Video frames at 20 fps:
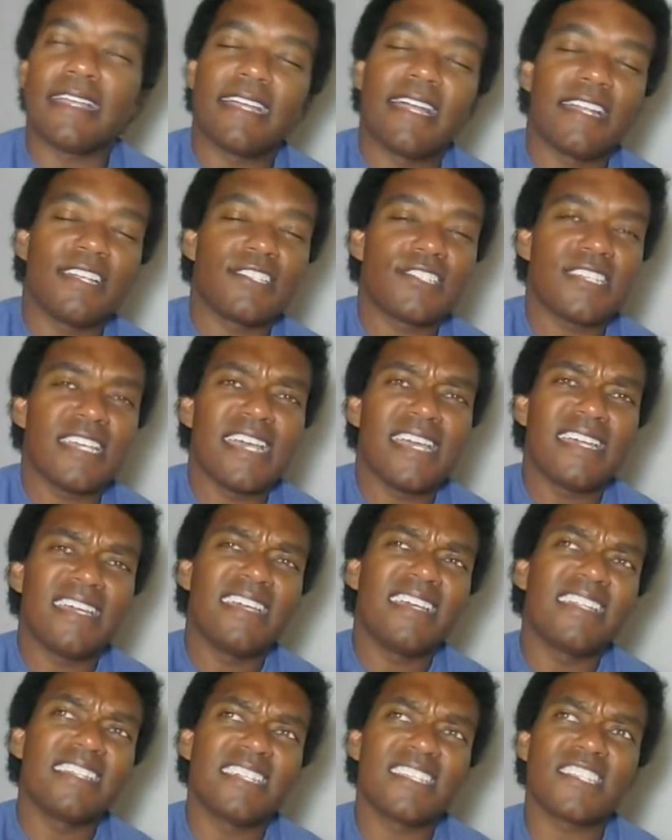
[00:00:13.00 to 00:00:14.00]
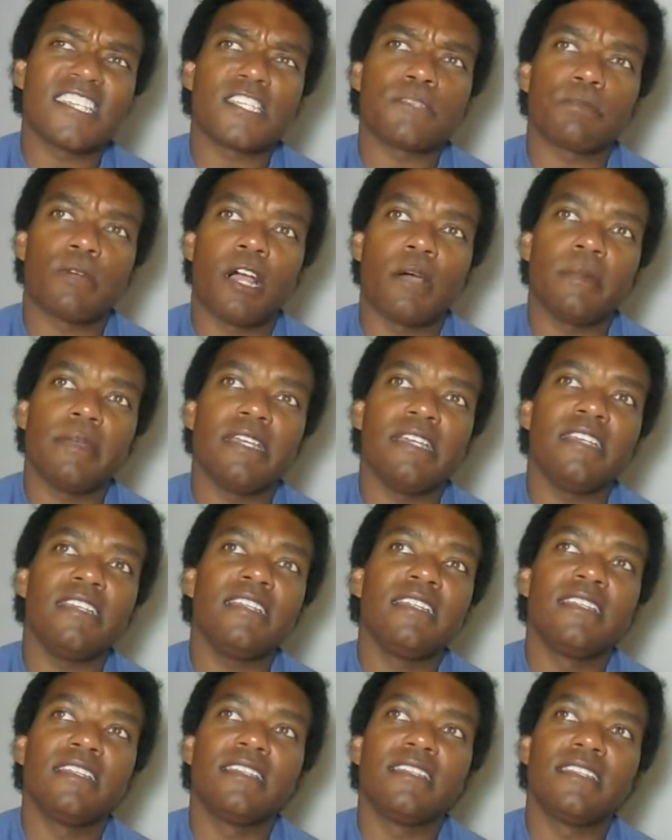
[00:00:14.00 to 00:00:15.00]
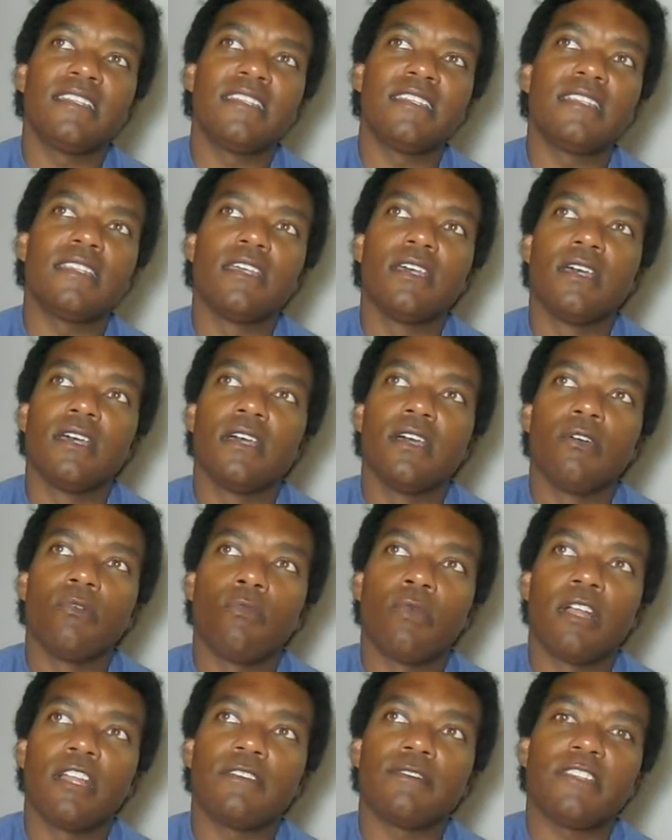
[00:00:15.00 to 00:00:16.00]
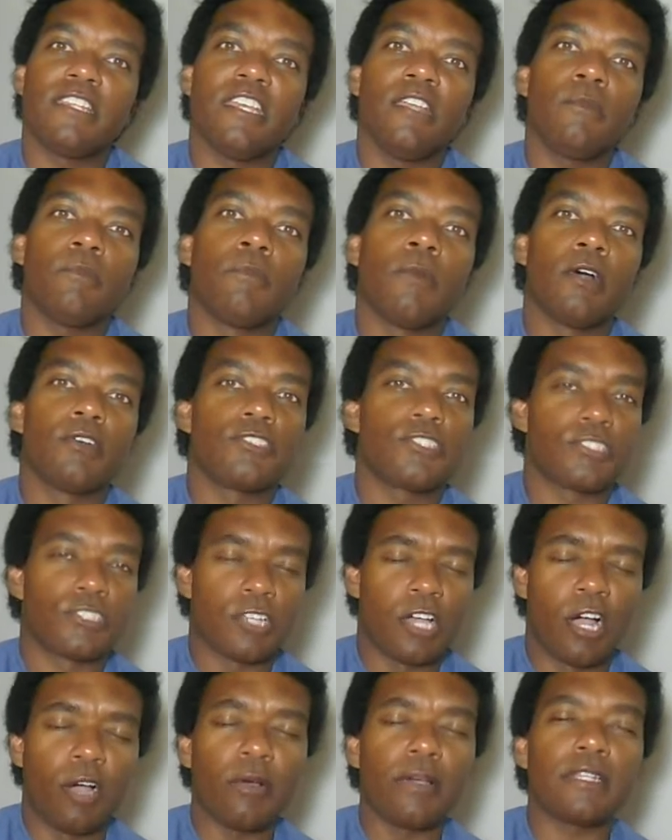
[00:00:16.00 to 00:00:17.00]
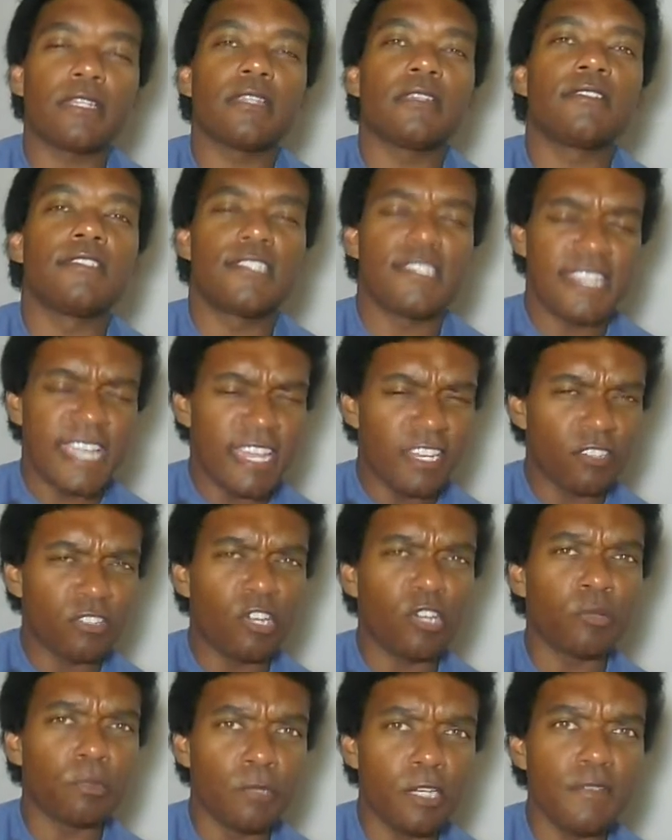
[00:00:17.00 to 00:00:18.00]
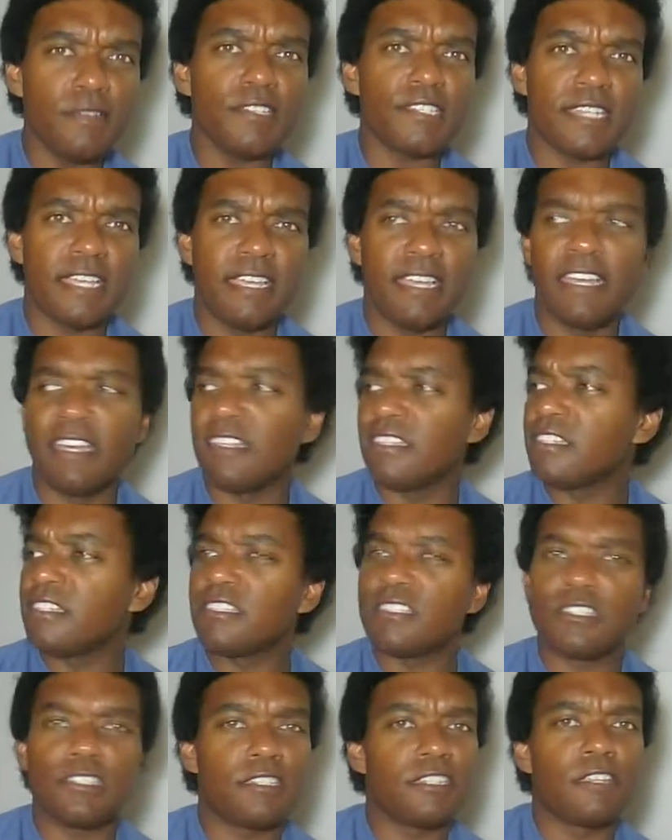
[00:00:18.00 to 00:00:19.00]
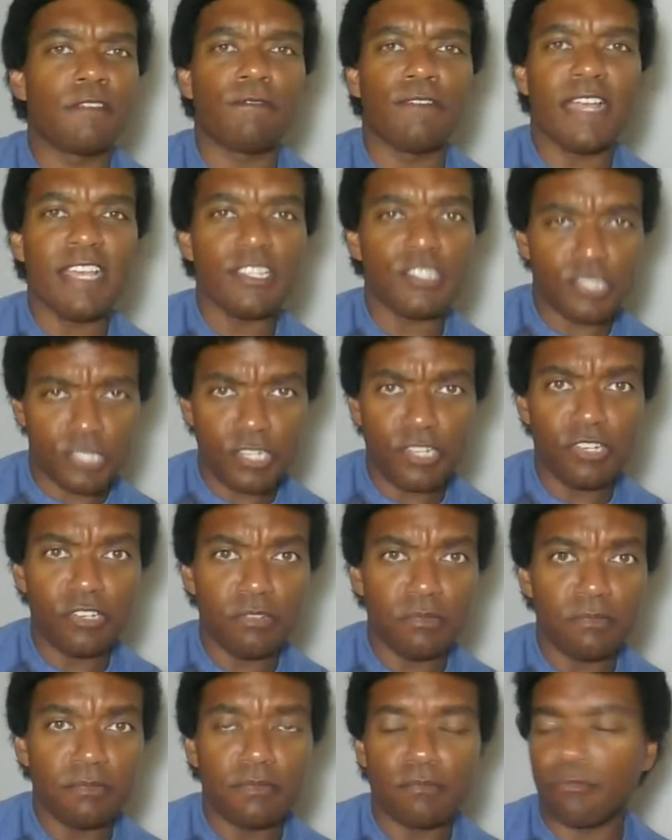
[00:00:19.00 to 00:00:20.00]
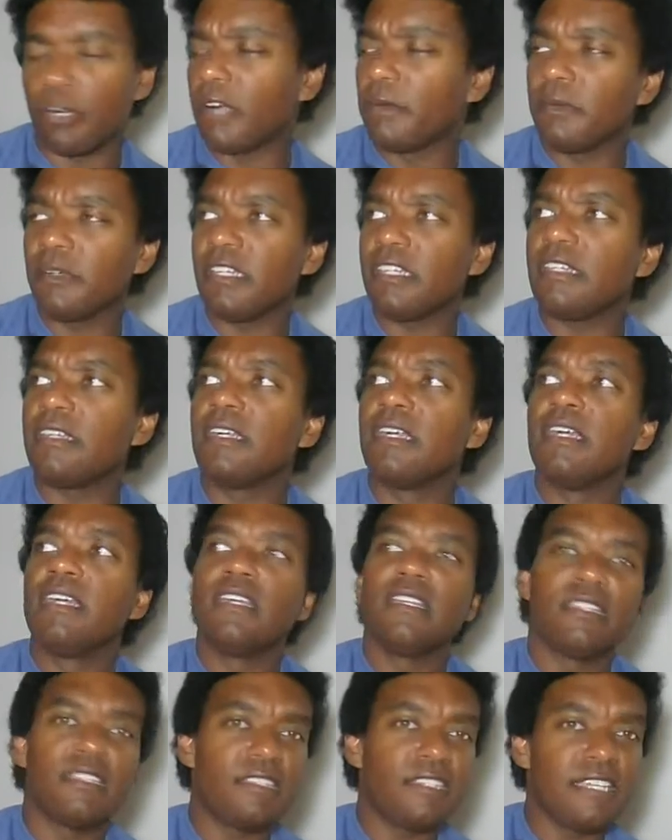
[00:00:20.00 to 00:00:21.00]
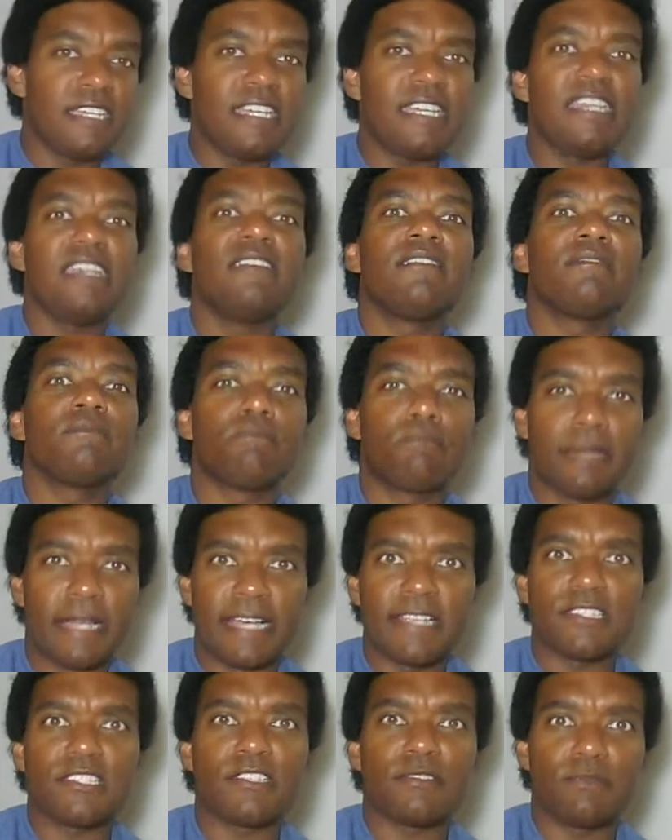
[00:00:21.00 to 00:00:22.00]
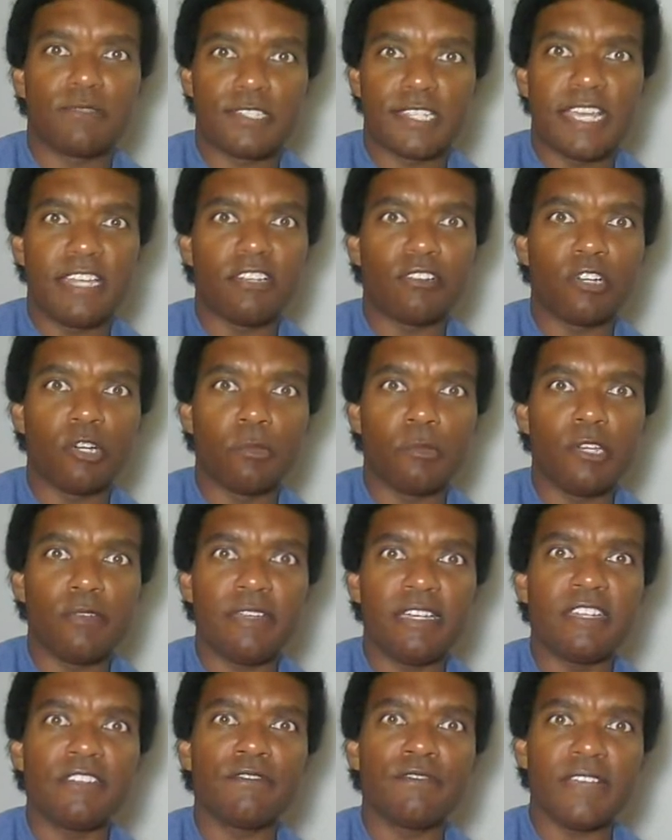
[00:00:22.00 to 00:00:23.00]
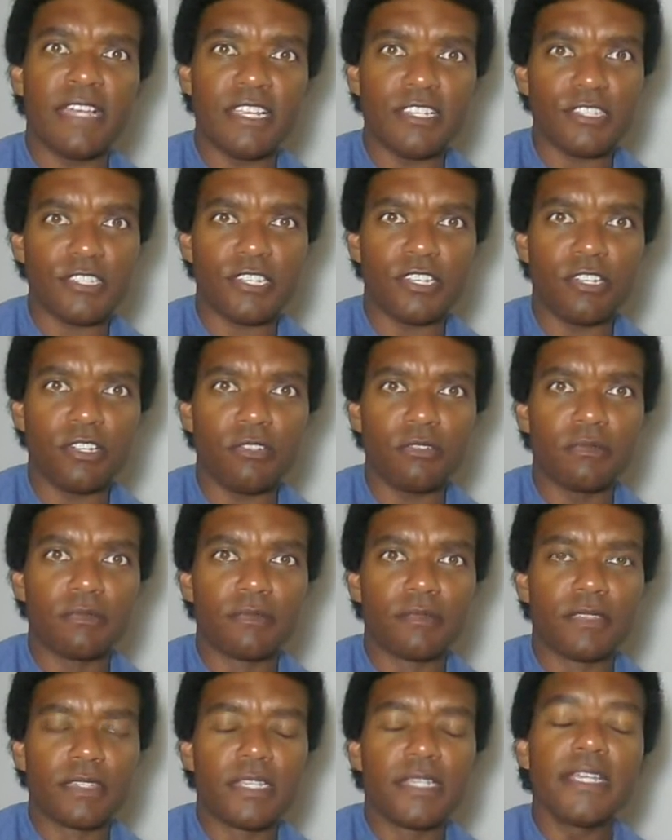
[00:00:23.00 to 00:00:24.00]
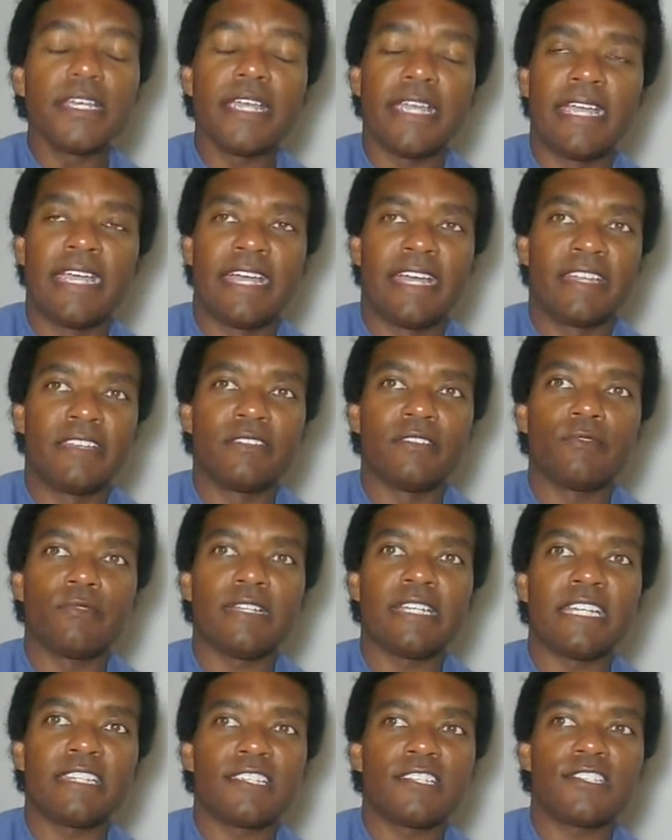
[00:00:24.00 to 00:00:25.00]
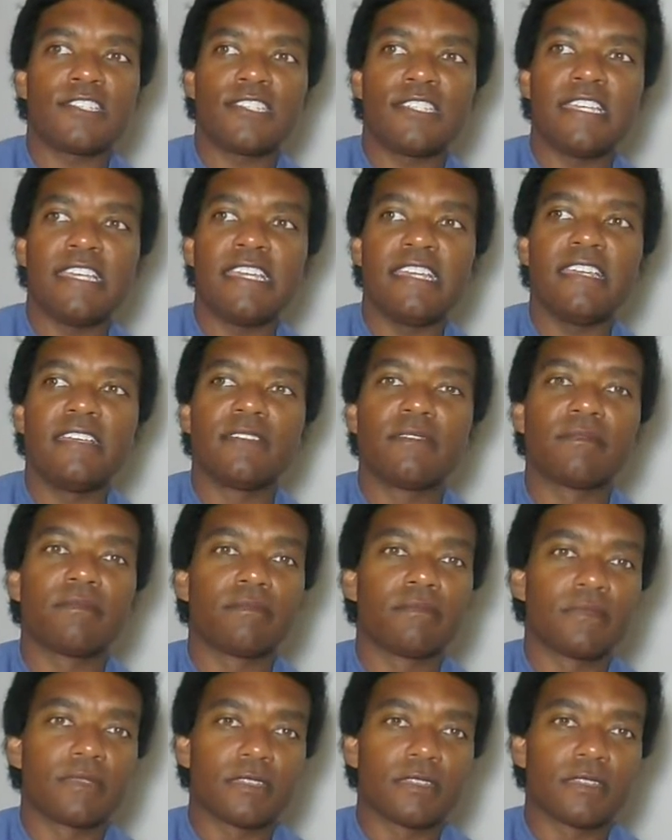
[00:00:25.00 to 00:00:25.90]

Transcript: I gotta say, this is probably one of the most solid and standalone movies in Phase 2. Probably the best standalone movie in Phase 2. And we get to see,